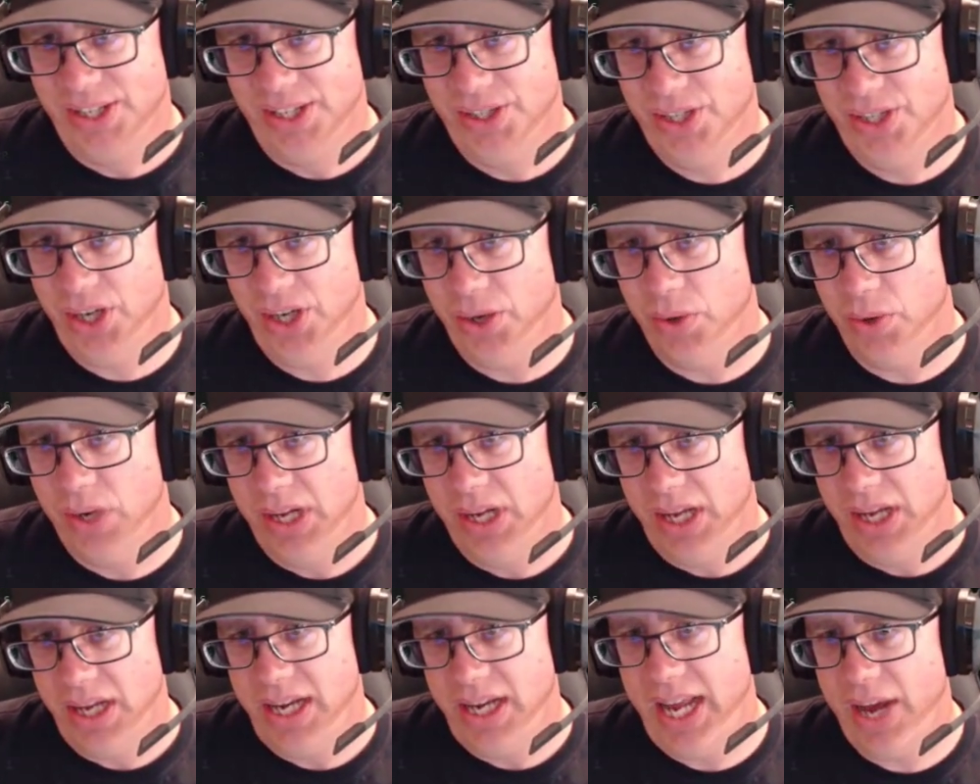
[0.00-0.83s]
So,
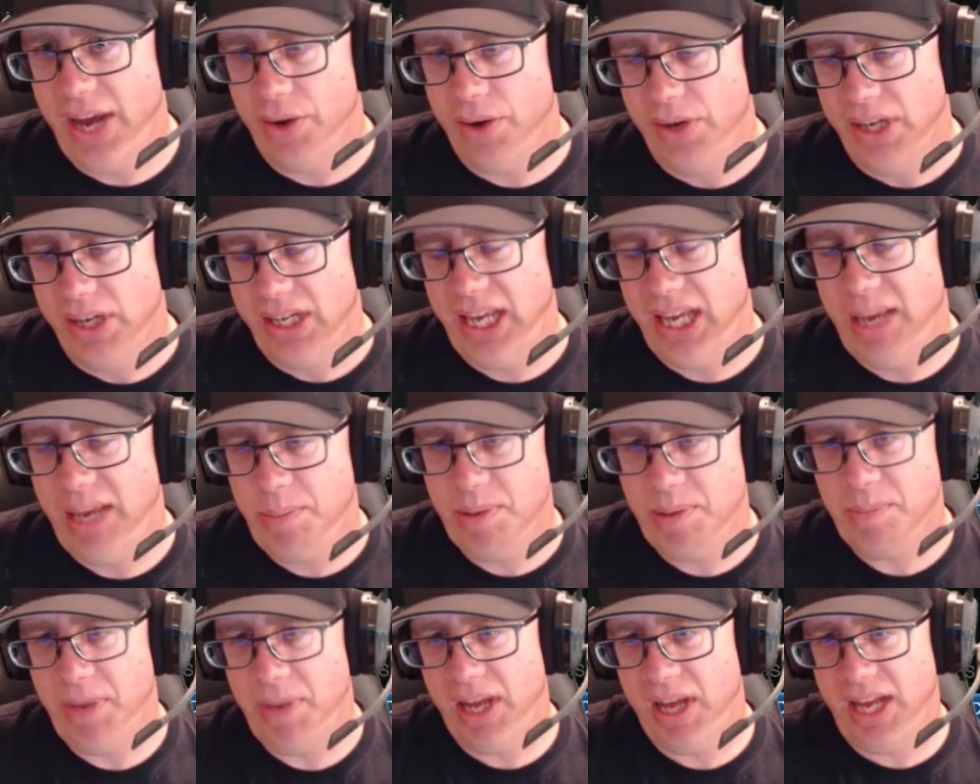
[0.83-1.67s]
now,
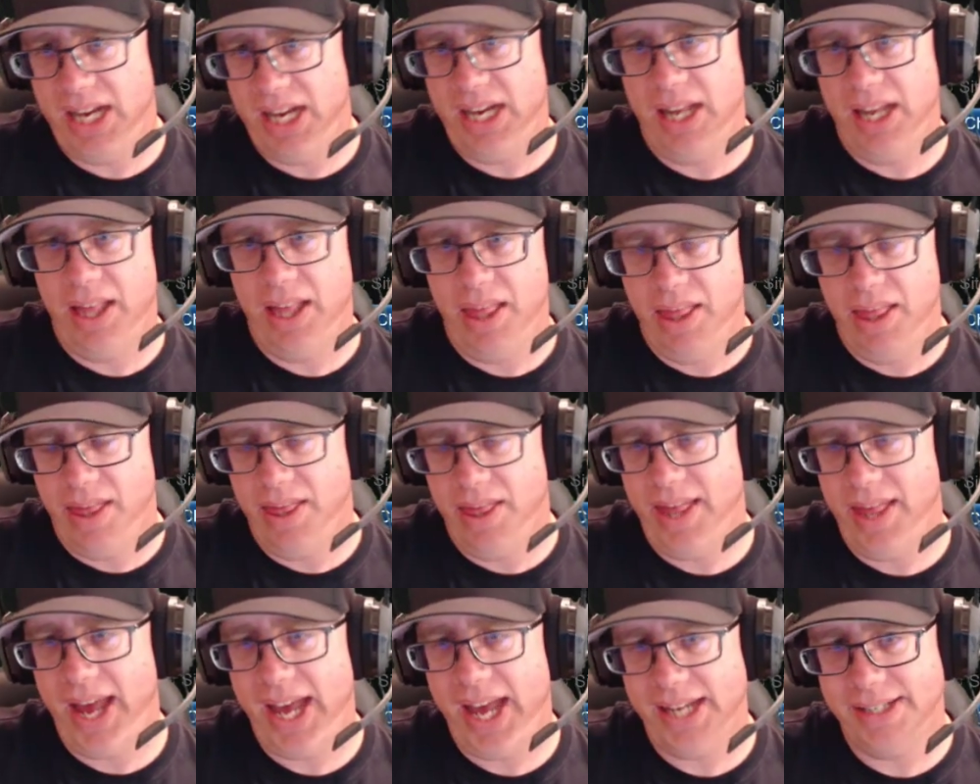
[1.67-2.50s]
keep in mind,
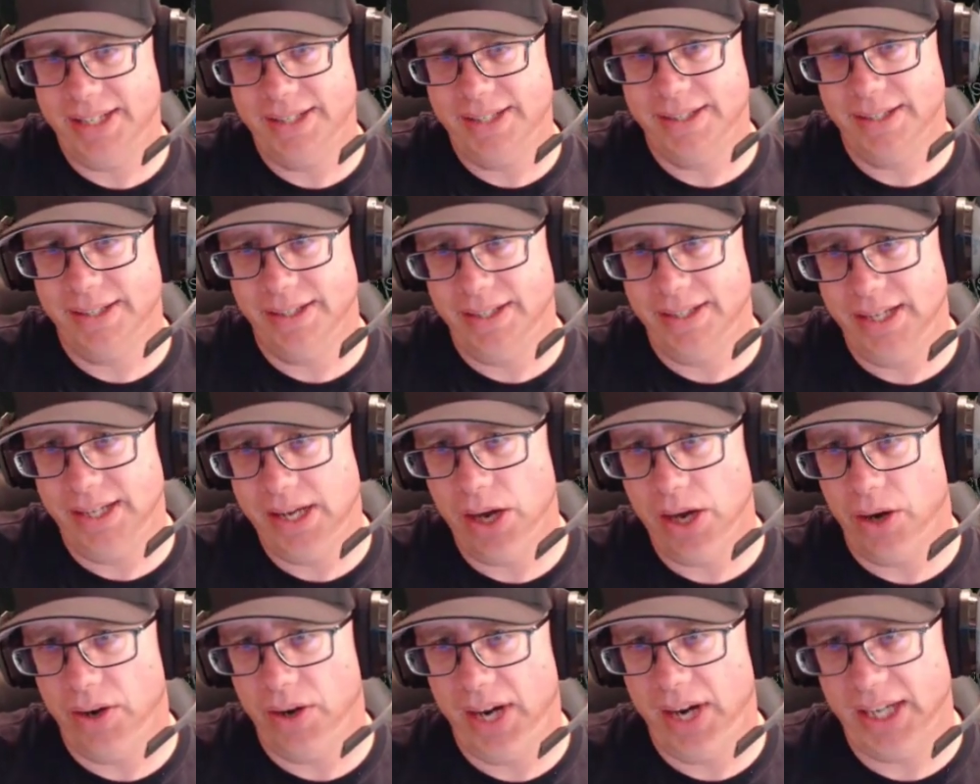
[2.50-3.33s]
that
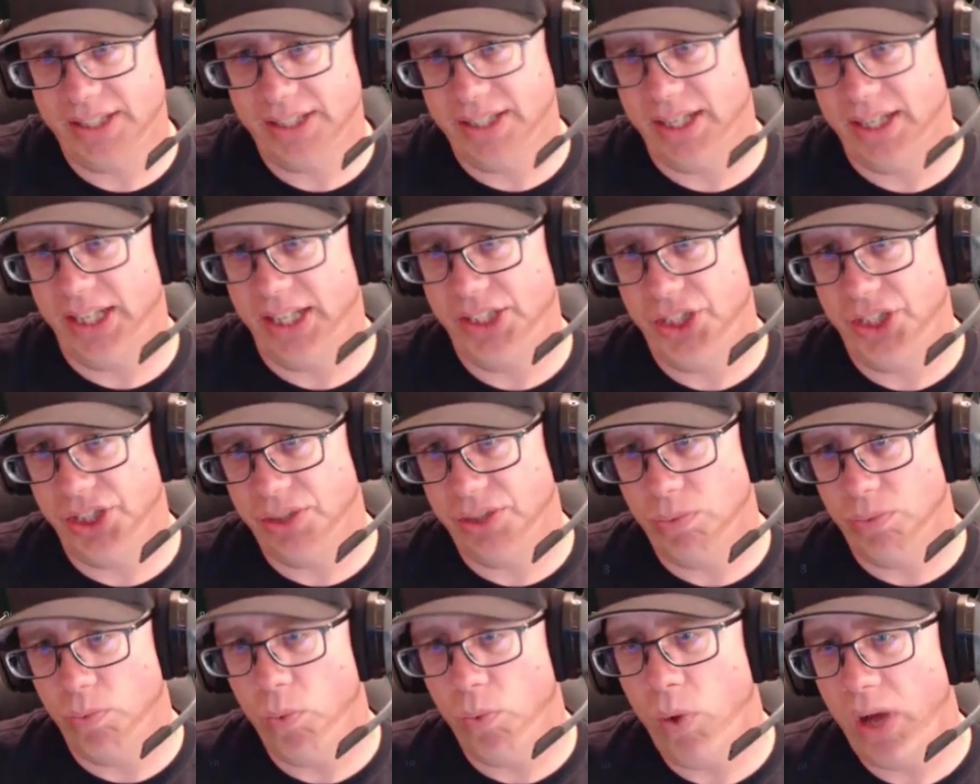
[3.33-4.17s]
TRX that I
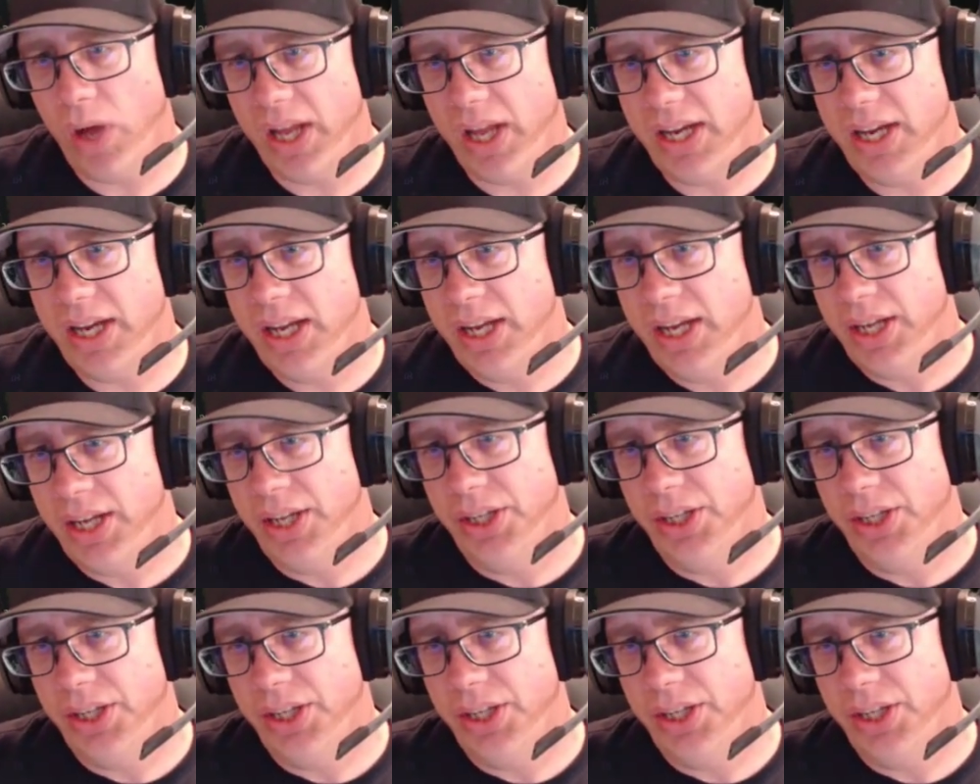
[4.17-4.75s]
just won